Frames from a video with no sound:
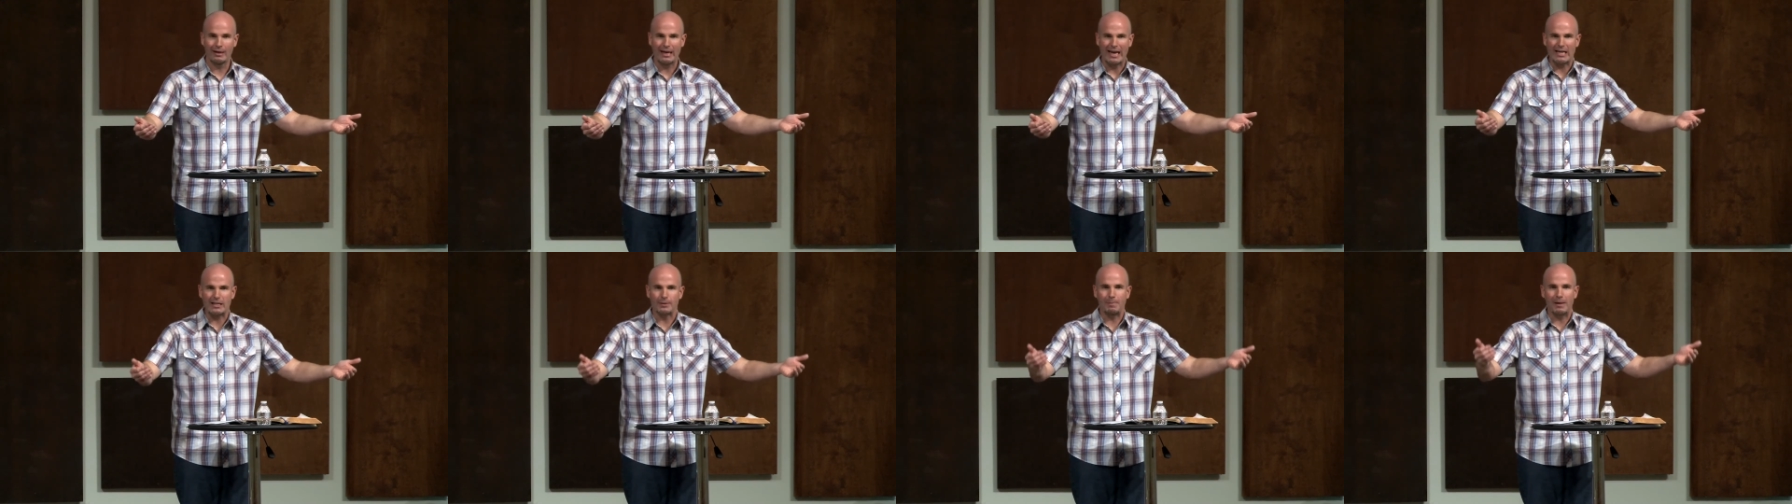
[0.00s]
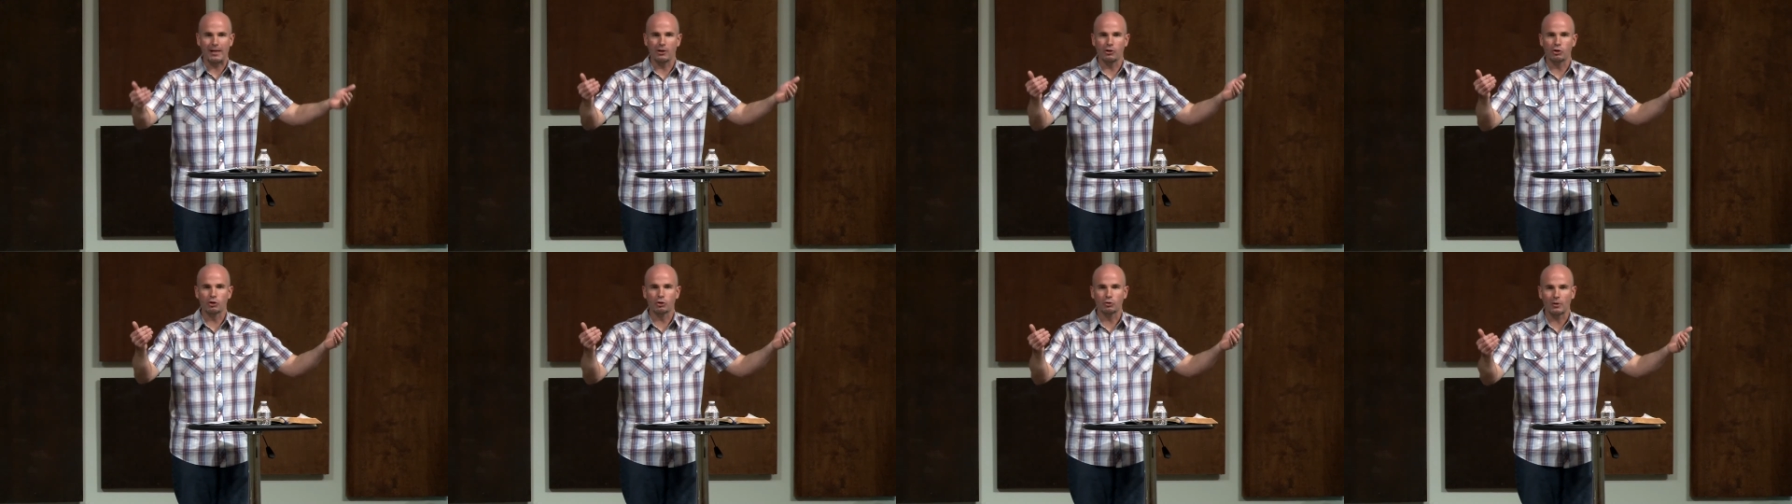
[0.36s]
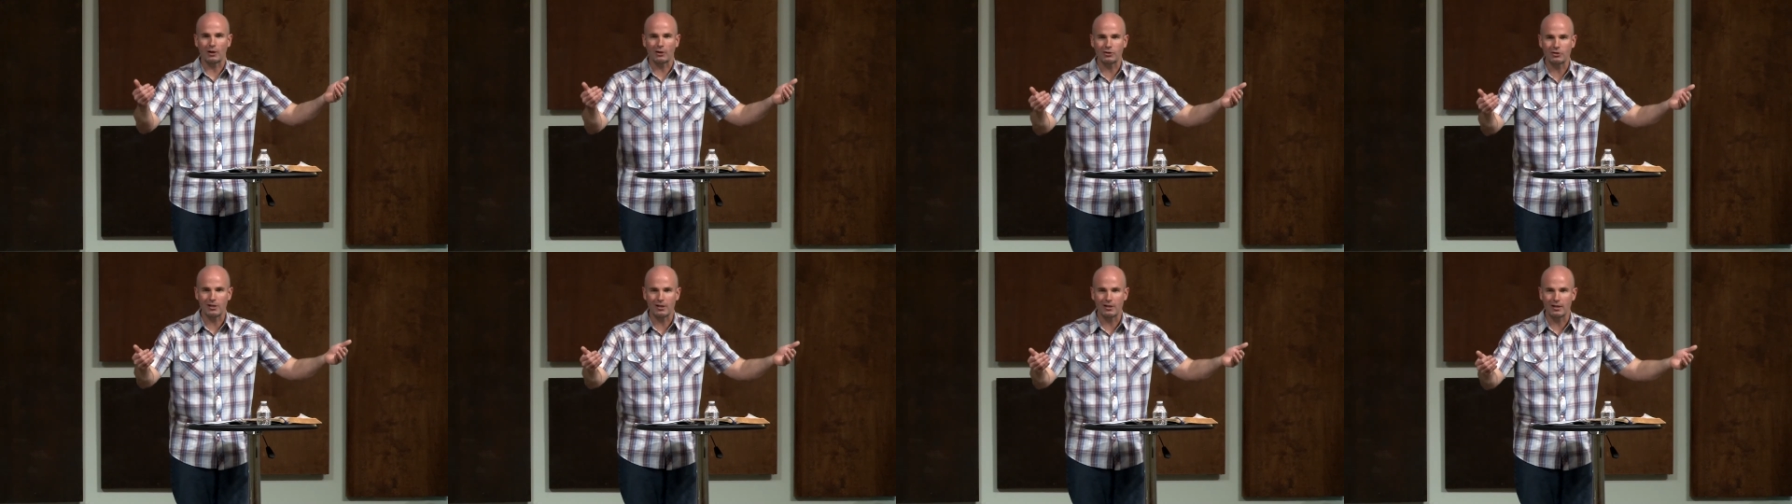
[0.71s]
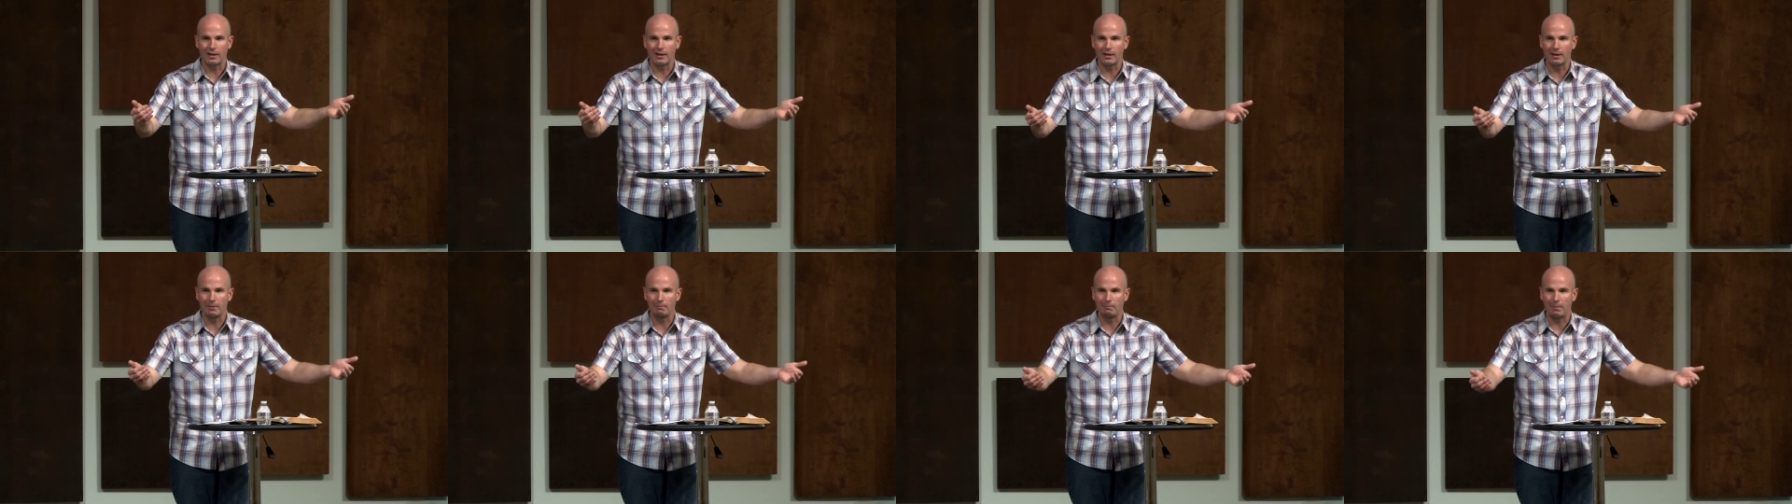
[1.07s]
has been entrusted
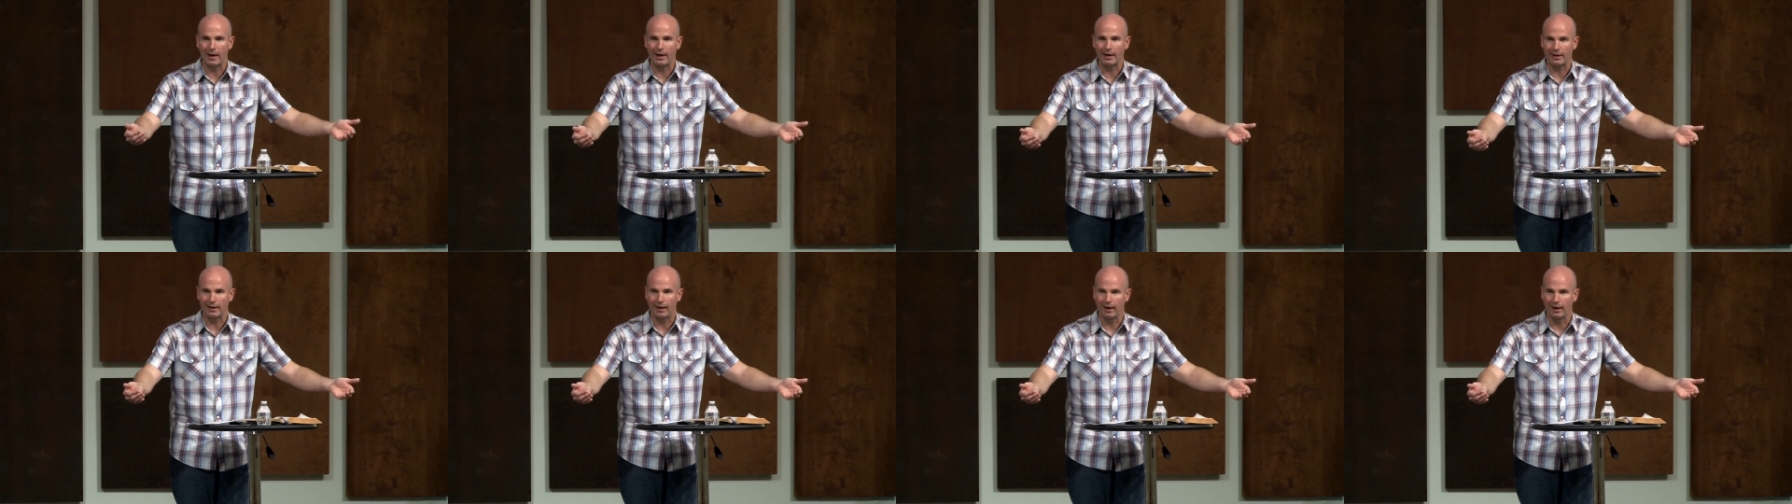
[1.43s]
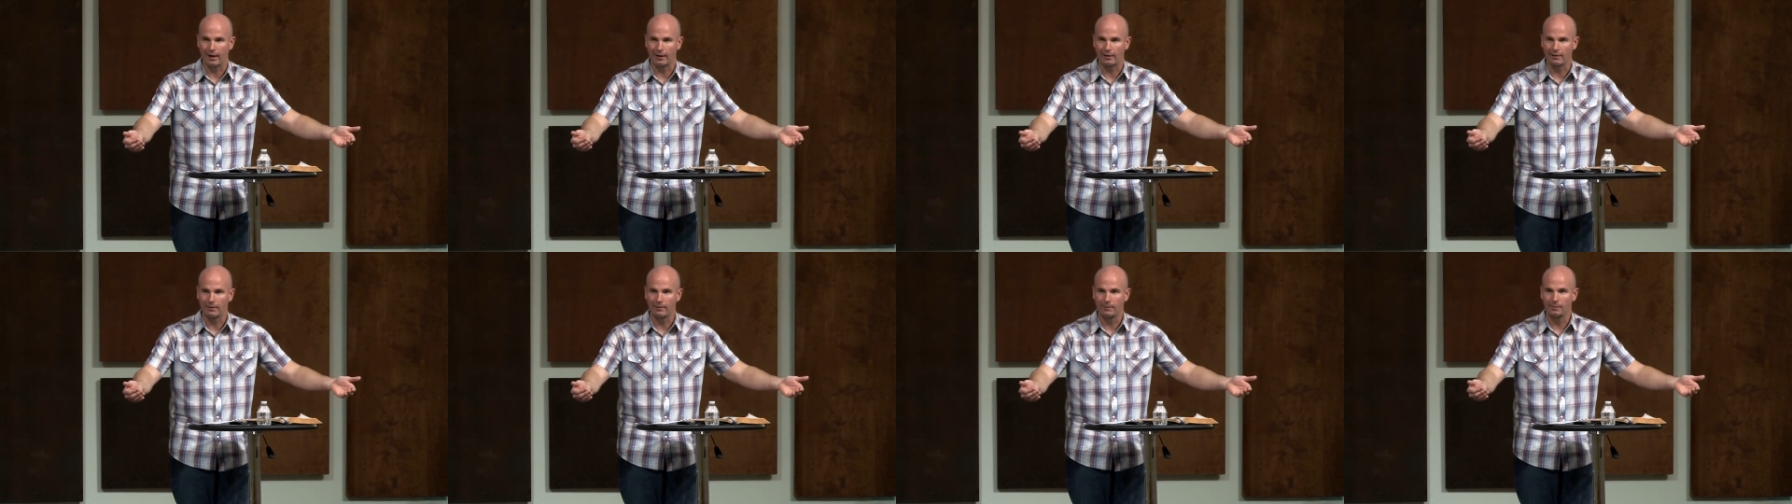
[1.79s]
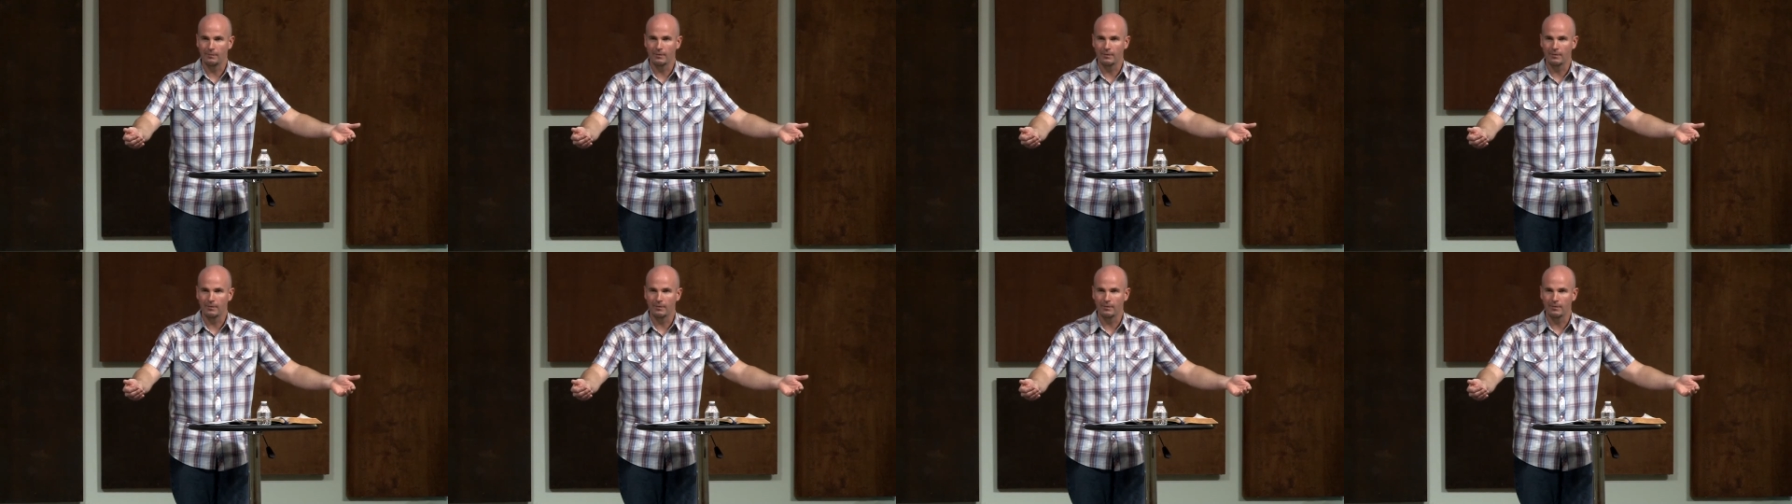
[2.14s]
to them by God.